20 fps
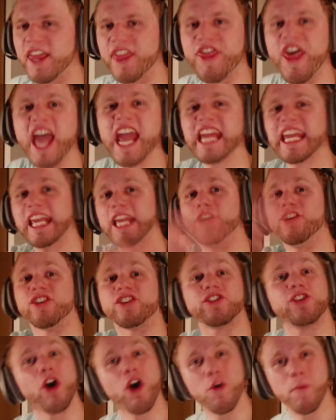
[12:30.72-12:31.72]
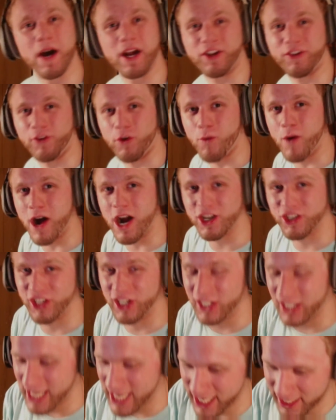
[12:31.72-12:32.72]
thank you so much for
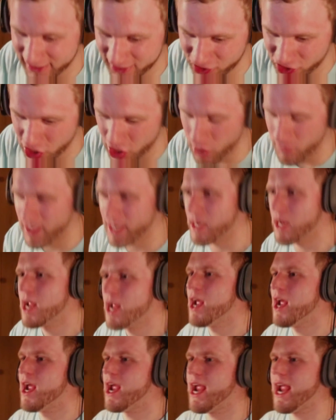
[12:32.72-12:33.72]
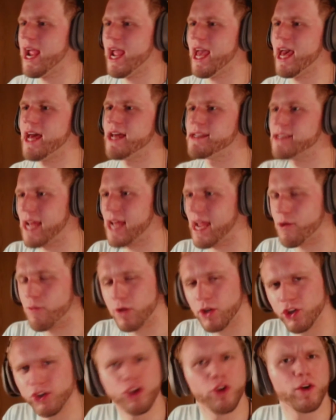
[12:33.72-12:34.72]
watching, ladies and gentlemen, and I
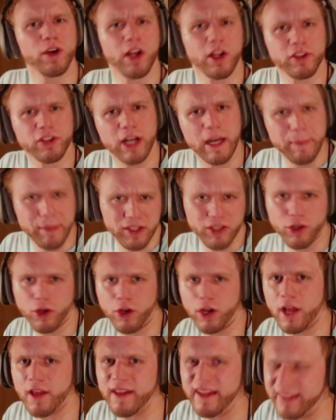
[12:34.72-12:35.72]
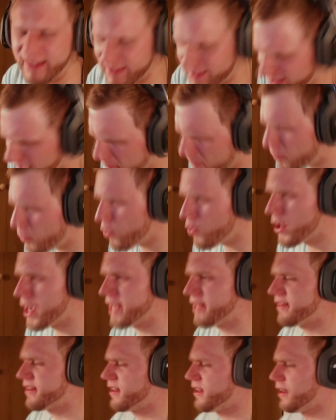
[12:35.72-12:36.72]
will do another episode on this at some
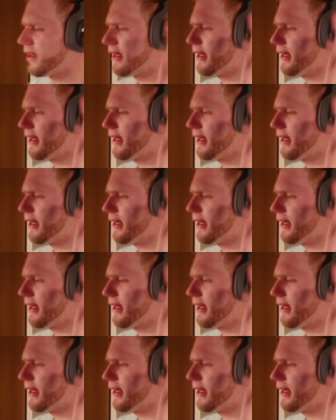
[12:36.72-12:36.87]
point,